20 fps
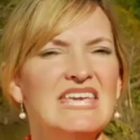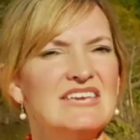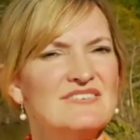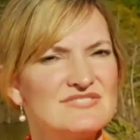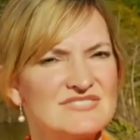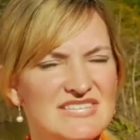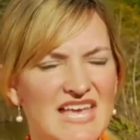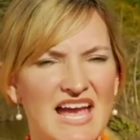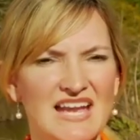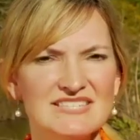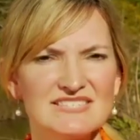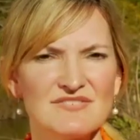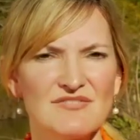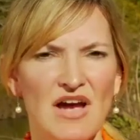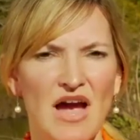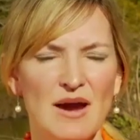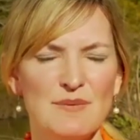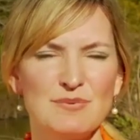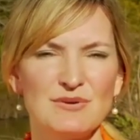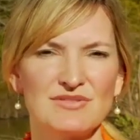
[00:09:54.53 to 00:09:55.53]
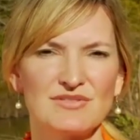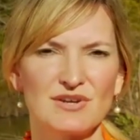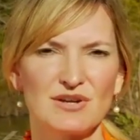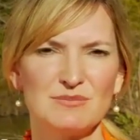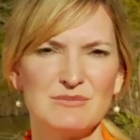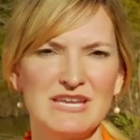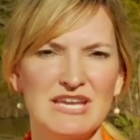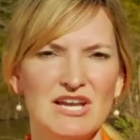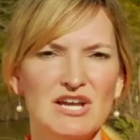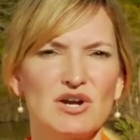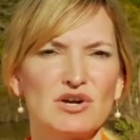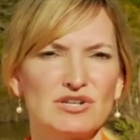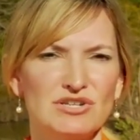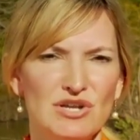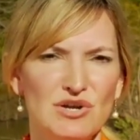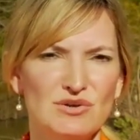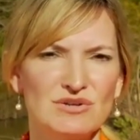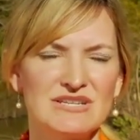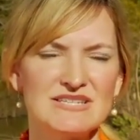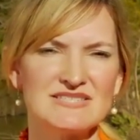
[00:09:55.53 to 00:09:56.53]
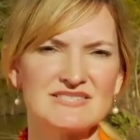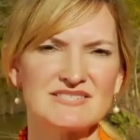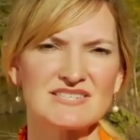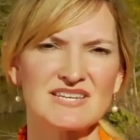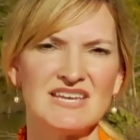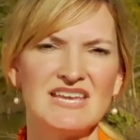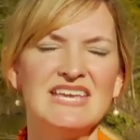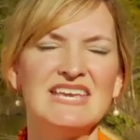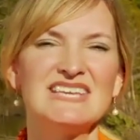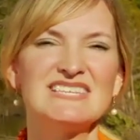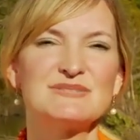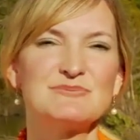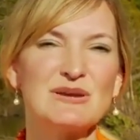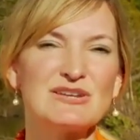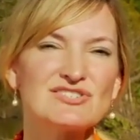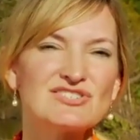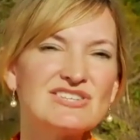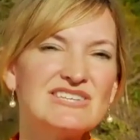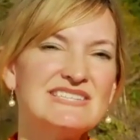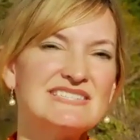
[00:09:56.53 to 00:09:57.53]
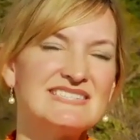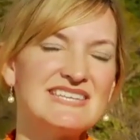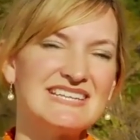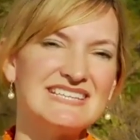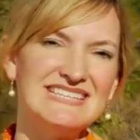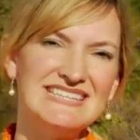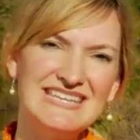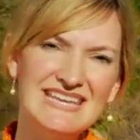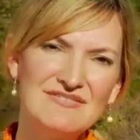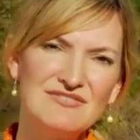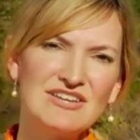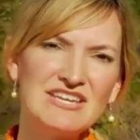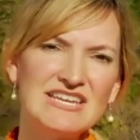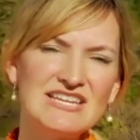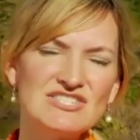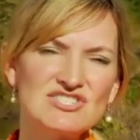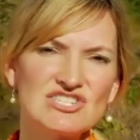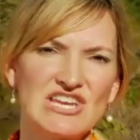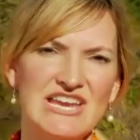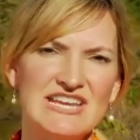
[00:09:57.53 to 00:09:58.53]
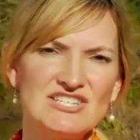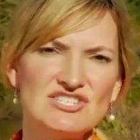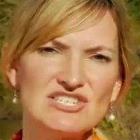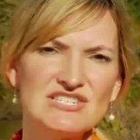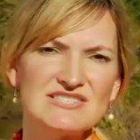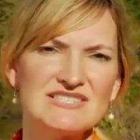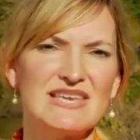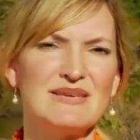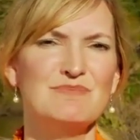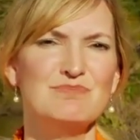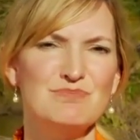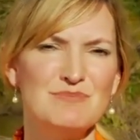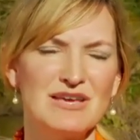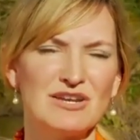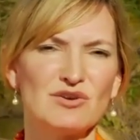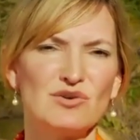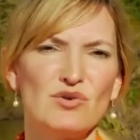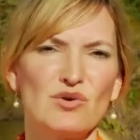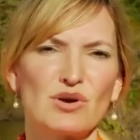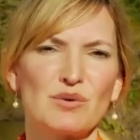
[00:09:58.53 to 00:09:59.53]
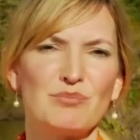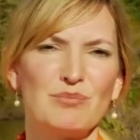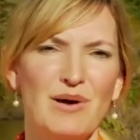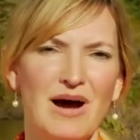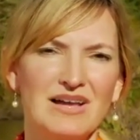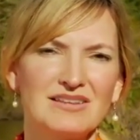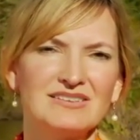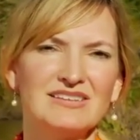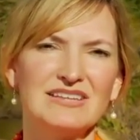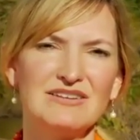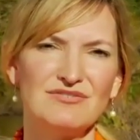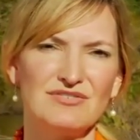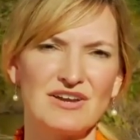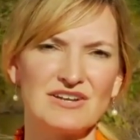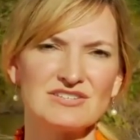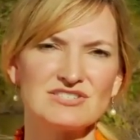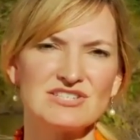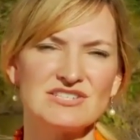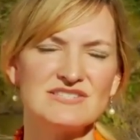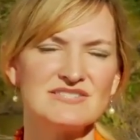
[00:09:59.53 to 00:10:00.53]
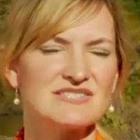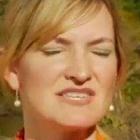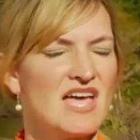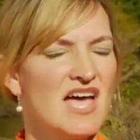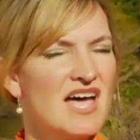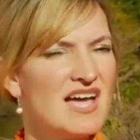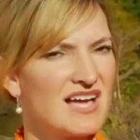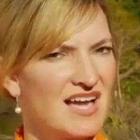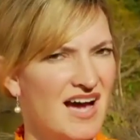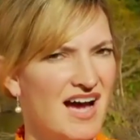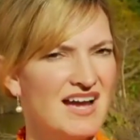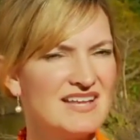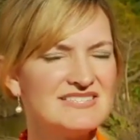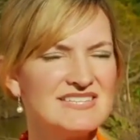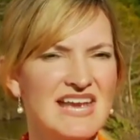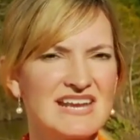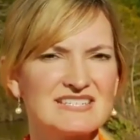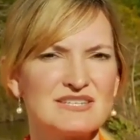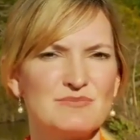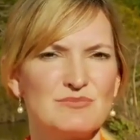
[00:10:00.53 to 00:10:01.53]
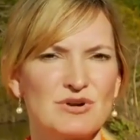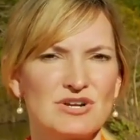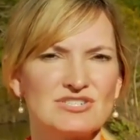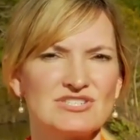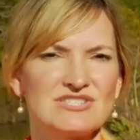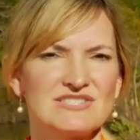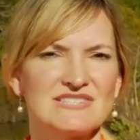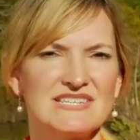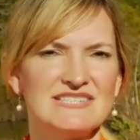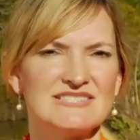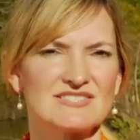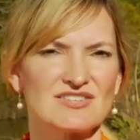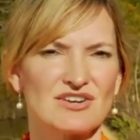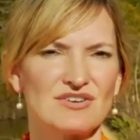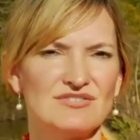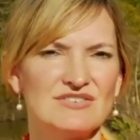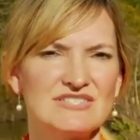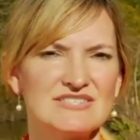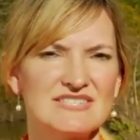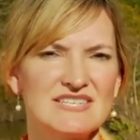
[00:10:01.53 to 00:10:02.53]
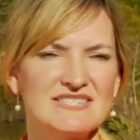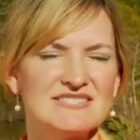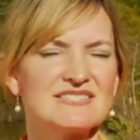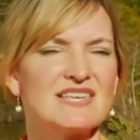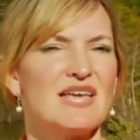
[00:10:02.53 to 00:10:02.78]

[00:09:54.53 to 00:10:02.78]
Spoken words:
If signs of hypothermia are noticed, especially significant changes in mental or bodily functions, contact emergency services